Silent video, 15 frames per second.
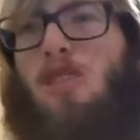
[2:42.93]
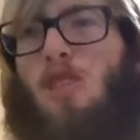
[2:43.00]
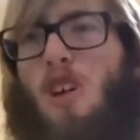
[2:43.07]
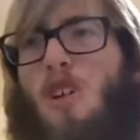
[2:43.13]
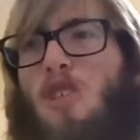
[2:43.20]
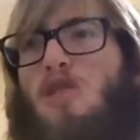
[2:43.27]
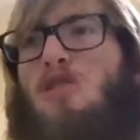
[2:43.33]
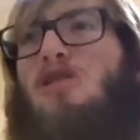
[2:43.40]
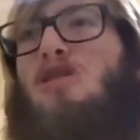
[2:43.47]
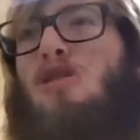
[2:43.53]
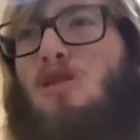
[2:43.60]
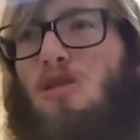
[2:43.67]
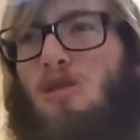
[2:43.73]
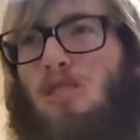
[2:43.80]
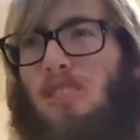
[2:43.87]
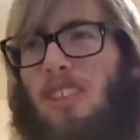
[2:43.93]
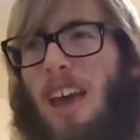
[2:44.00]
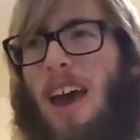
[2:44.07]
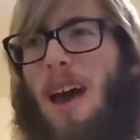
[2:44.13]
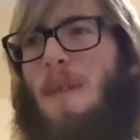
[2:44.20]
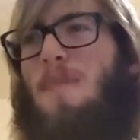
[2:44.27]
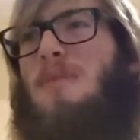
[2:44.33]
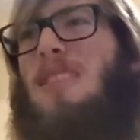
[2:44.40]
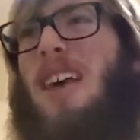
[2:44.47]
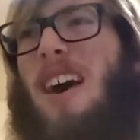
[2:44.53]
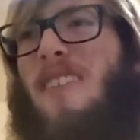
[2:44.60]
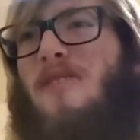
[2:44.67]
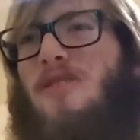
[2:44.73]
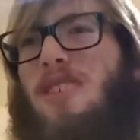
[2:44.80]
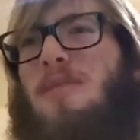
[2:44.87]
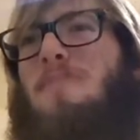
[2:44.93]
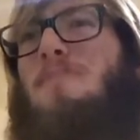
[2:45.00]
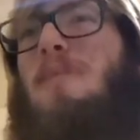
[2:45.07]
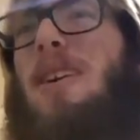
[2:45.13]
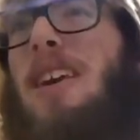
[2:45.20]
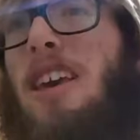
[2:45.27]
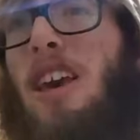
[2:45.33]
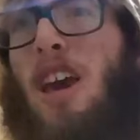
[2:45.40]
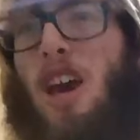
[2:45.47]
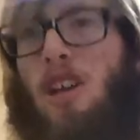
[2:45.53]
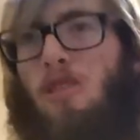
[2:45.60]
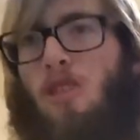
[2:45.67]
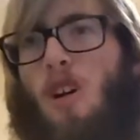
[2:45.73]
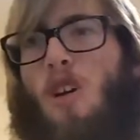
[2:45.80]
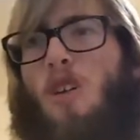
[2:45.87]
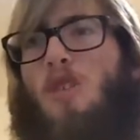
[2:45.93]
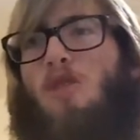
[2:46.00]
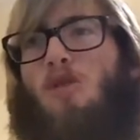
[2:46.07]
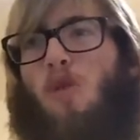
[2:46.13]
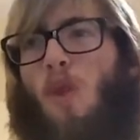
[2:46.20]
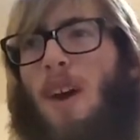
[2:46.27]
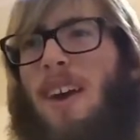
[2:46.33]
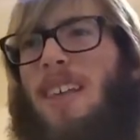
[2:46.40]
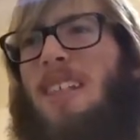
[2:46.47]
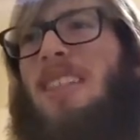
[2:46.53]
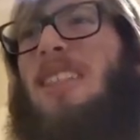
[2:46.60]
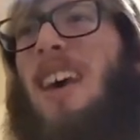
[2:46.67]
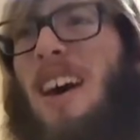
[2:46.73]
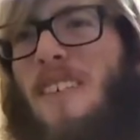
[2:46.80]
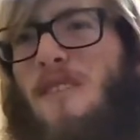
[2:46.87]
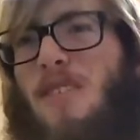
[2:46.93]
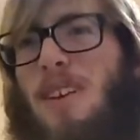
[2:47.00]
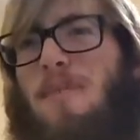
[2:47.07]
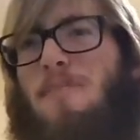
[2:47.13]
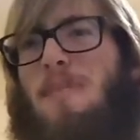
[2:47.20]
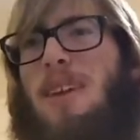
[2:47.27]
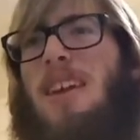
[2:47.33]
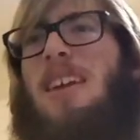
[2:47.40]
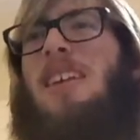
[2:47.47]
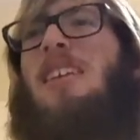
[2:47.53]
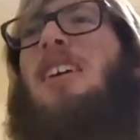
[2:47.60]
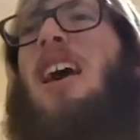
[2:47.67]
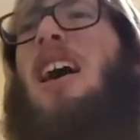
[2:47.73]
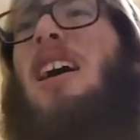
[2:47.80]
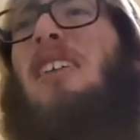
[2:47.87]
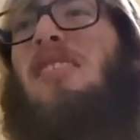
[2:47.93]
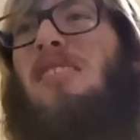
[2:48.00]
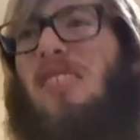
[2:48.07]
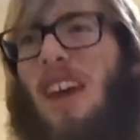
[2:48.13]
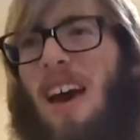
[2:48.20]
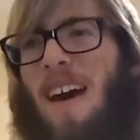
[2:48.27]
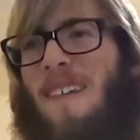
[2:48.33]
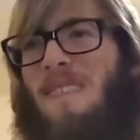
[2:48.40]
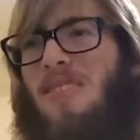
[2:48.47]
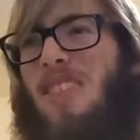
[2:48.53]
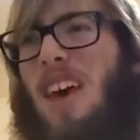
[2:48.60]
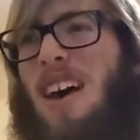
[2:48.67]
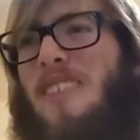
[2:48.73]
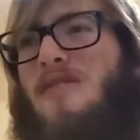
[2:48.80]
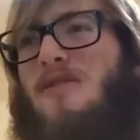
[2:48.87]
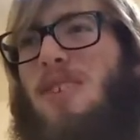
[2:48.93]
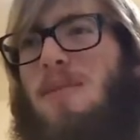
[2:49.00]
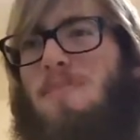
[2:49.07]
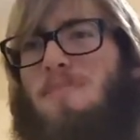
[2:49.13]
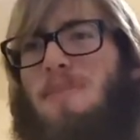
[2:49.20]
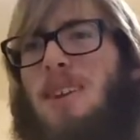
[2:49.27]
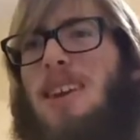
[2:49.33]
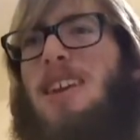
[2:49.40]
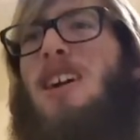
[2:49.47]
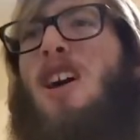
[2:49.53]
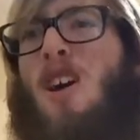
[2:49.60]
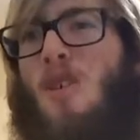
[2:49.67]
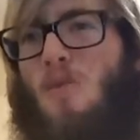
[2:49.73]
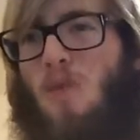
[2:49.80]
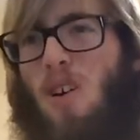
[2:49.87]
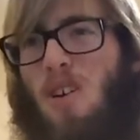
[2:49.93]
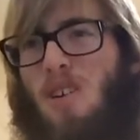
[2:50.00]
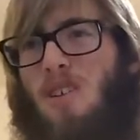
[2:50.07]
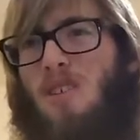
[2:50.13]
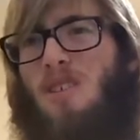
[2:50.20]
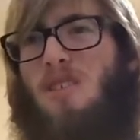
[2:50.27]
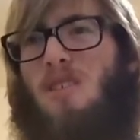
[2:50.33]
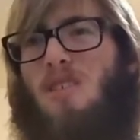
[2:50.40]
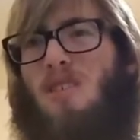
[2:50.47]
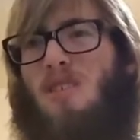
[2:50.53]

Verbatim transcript: Don't you stop loving me. Don't quit loving me. Can't stop loving me. Whoa,